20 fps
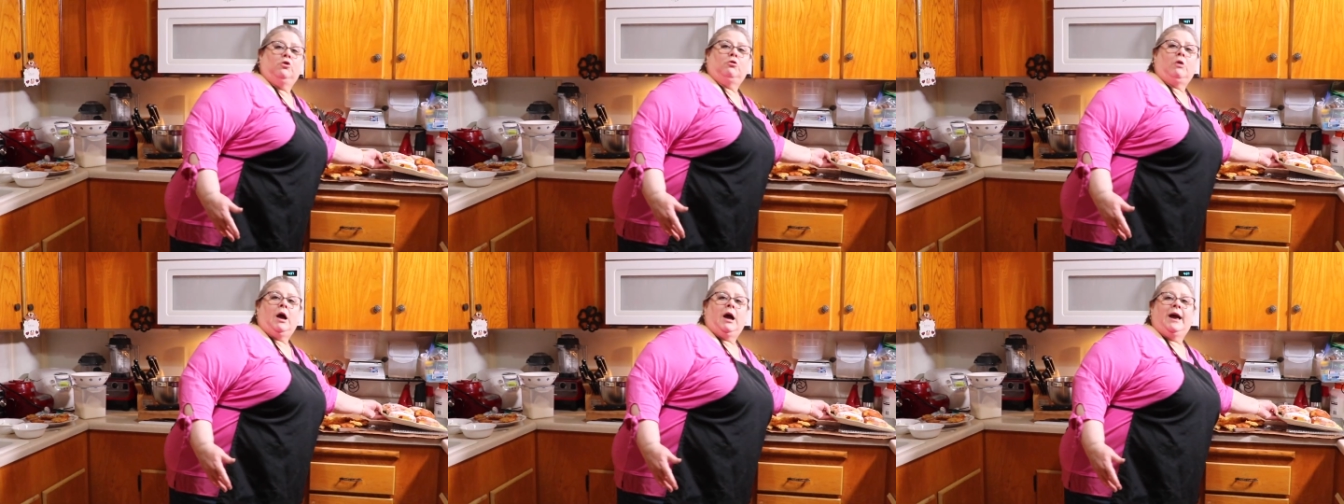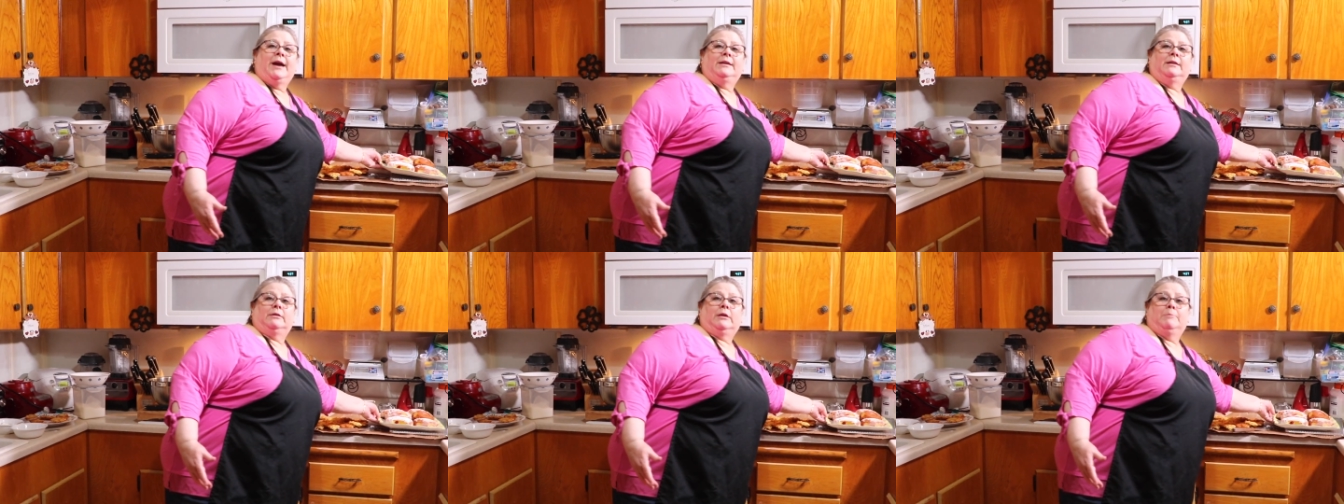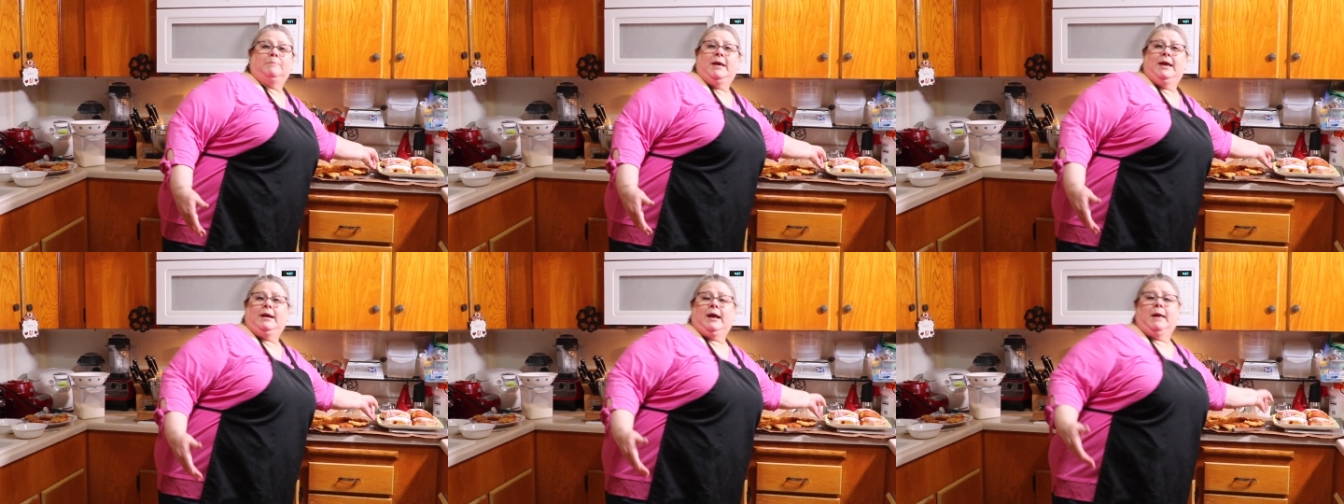grind
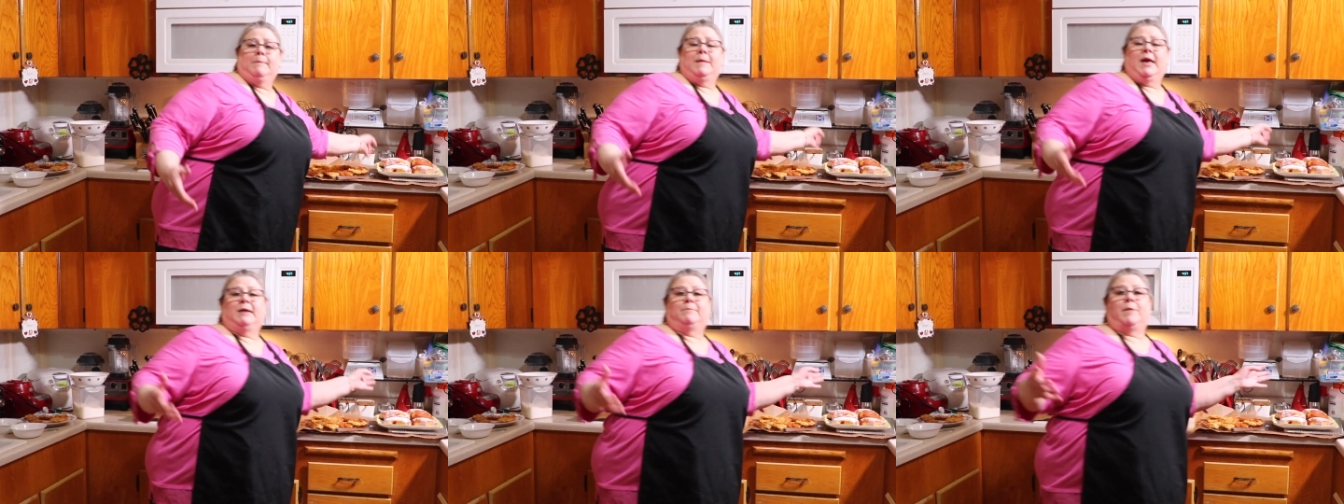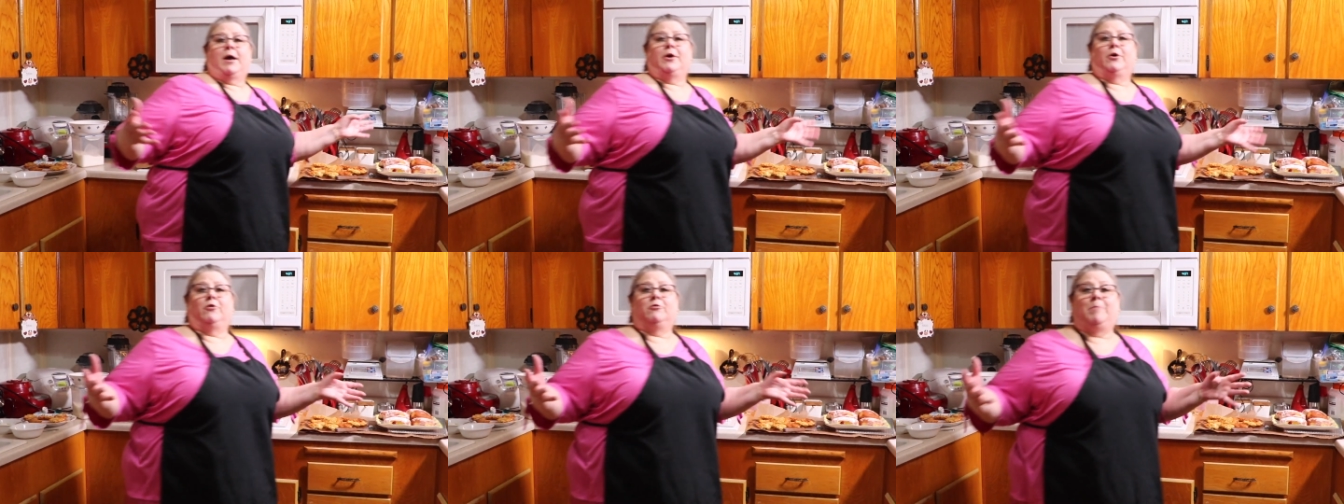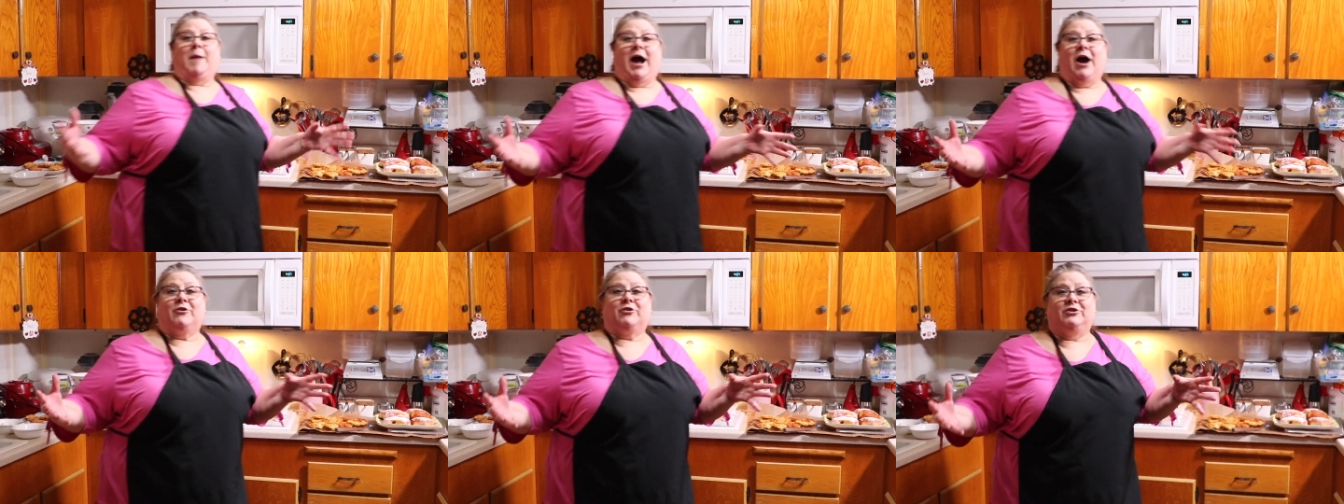and make my own
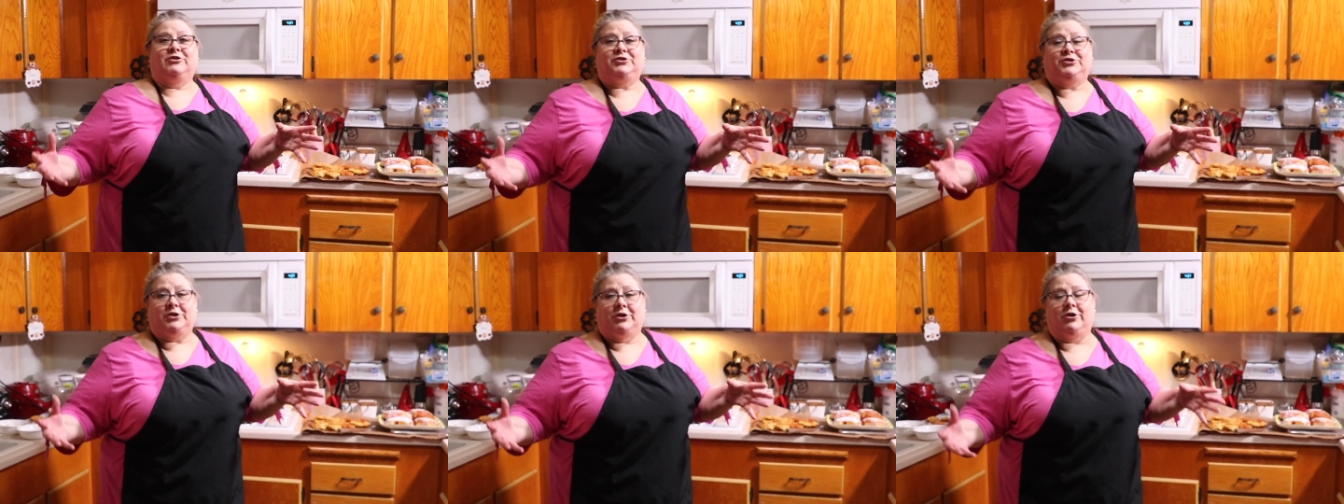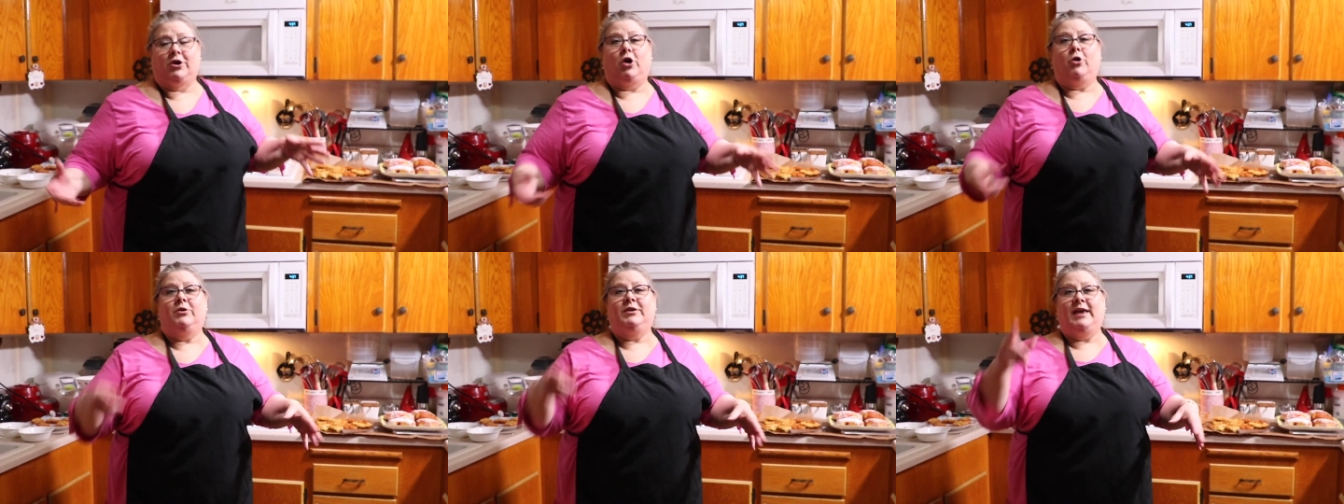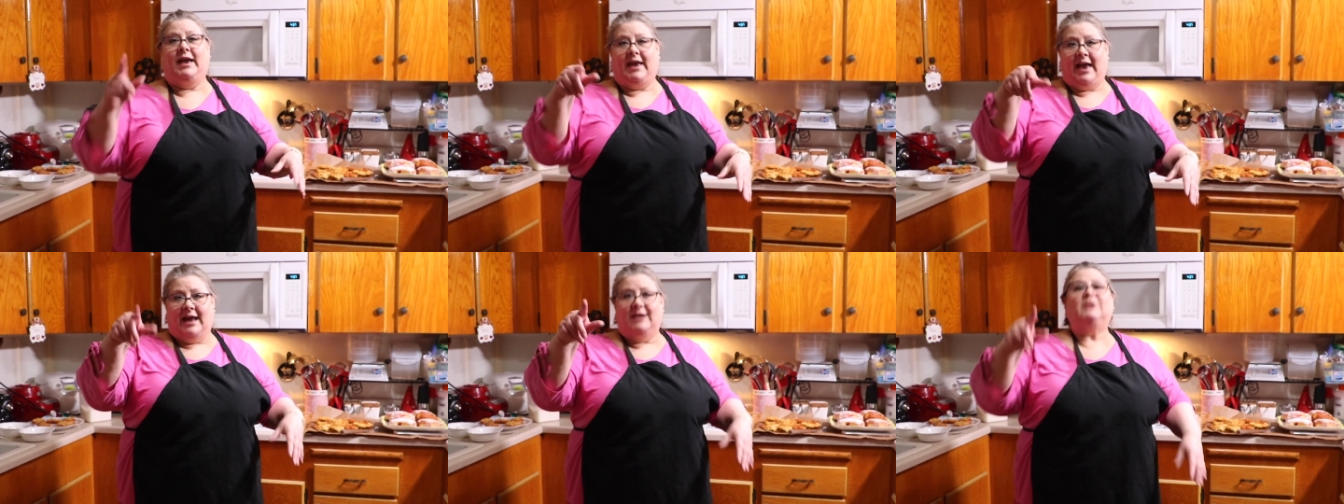powdered sugar. Oh,
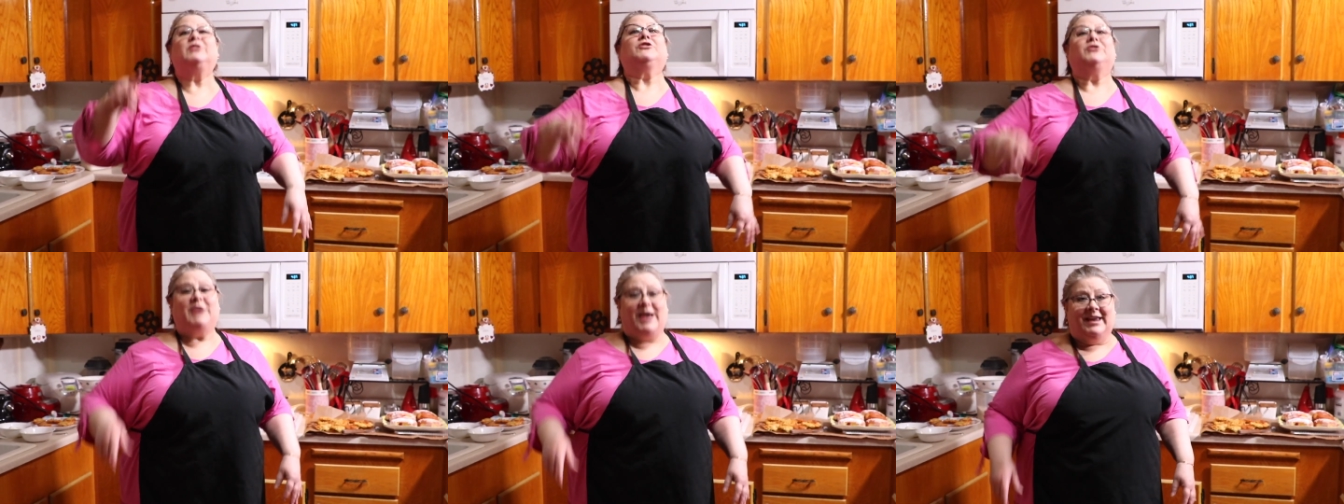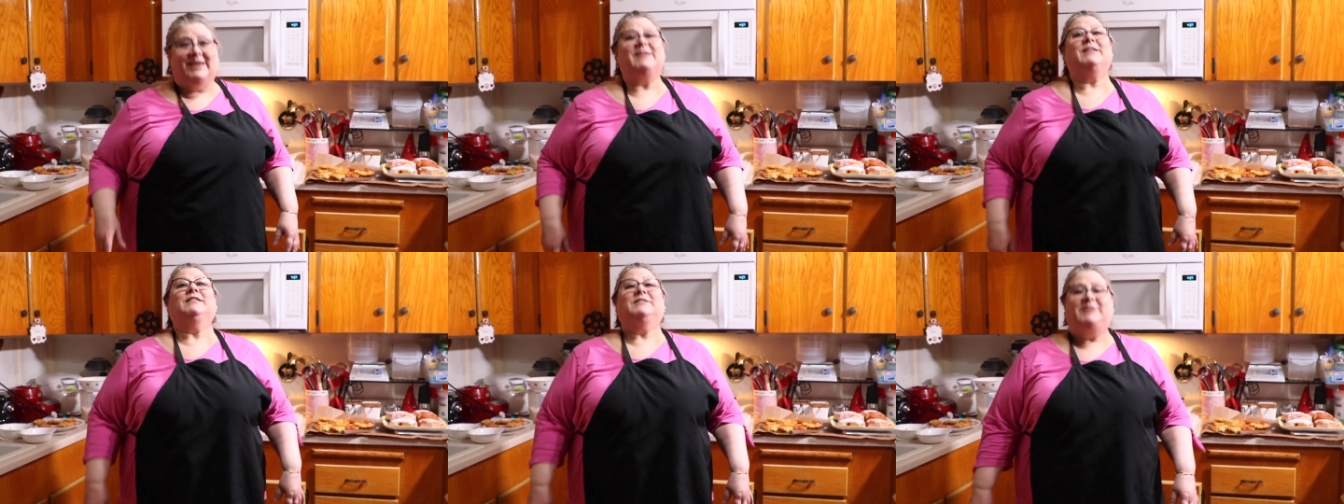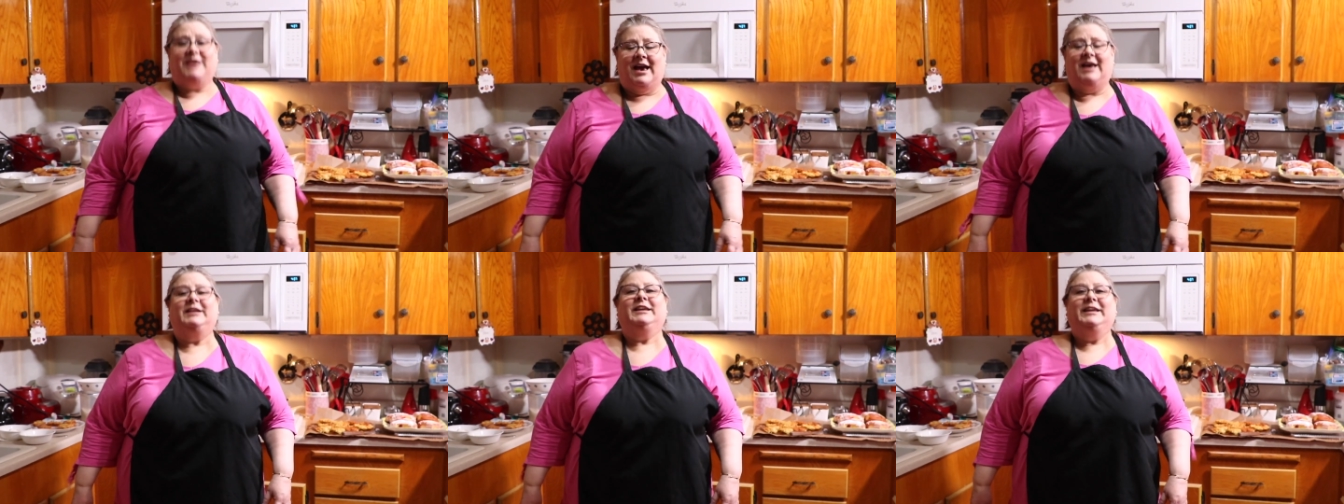yeah, Ed is shaking his
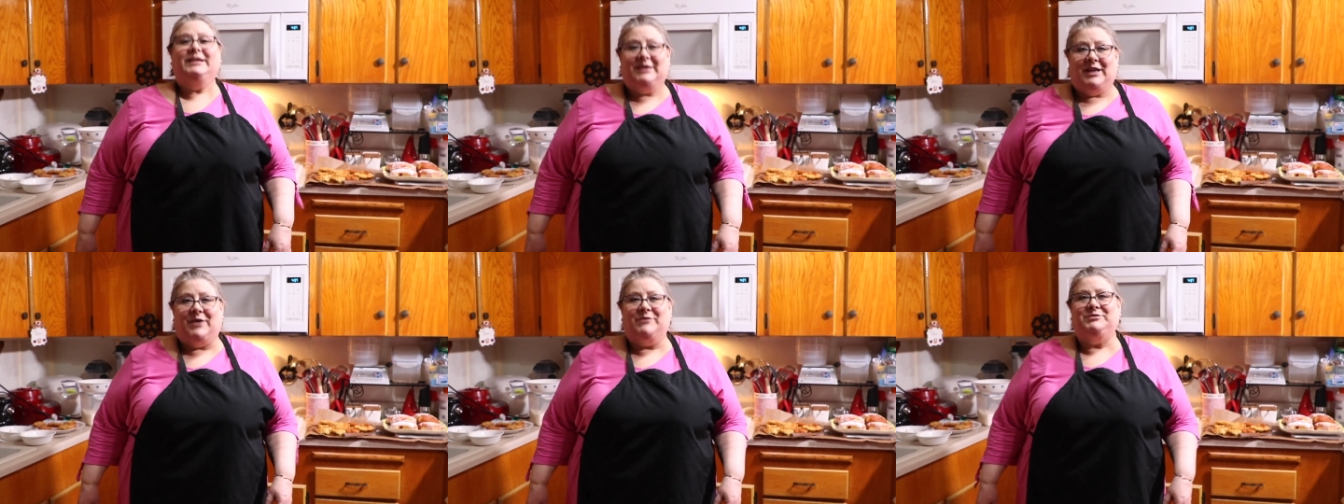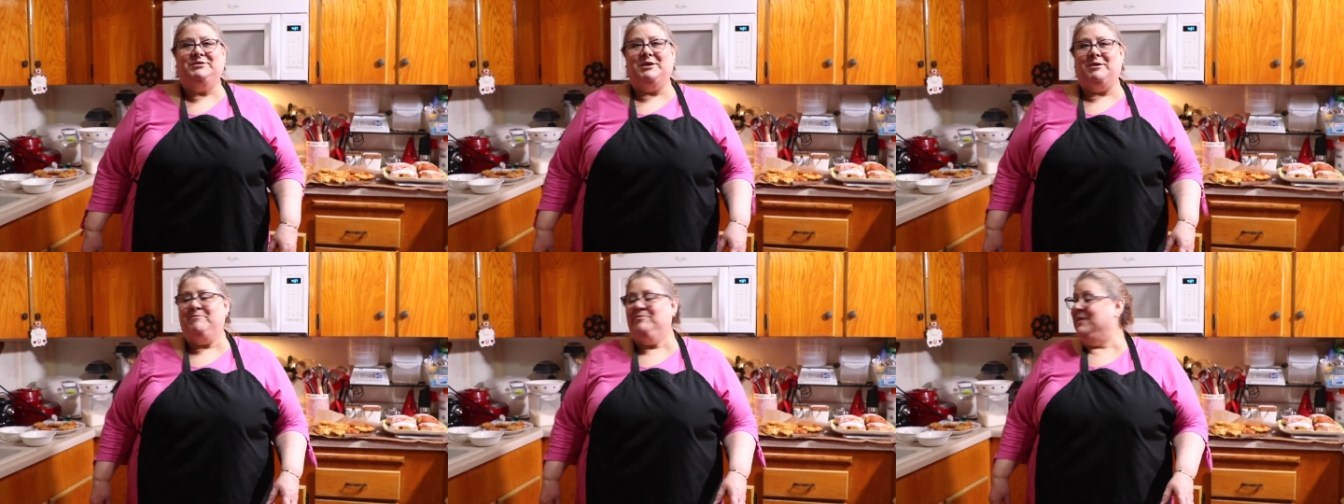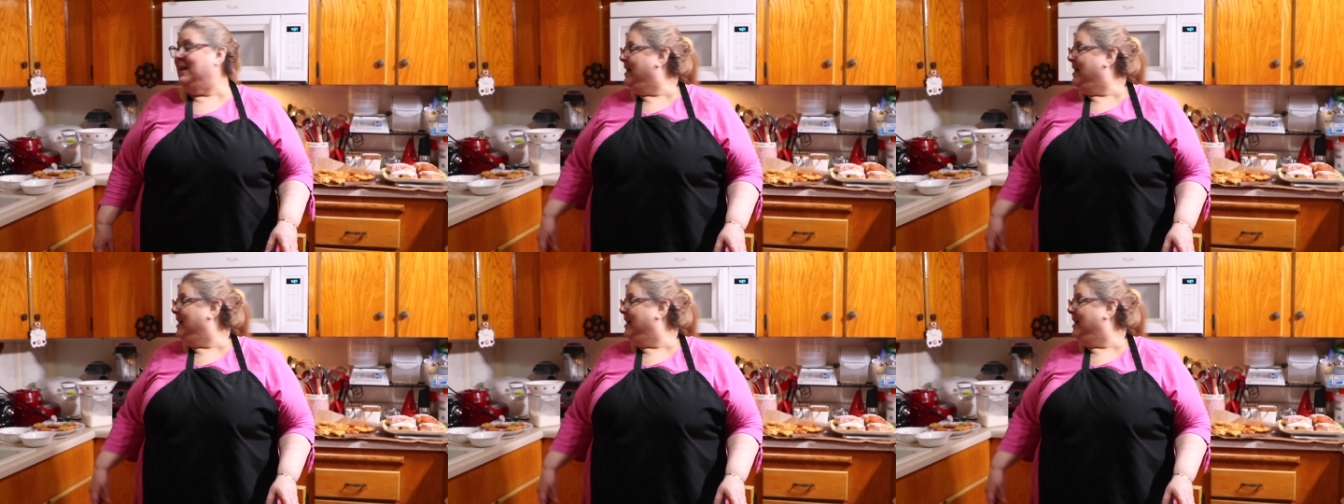head. He loves them.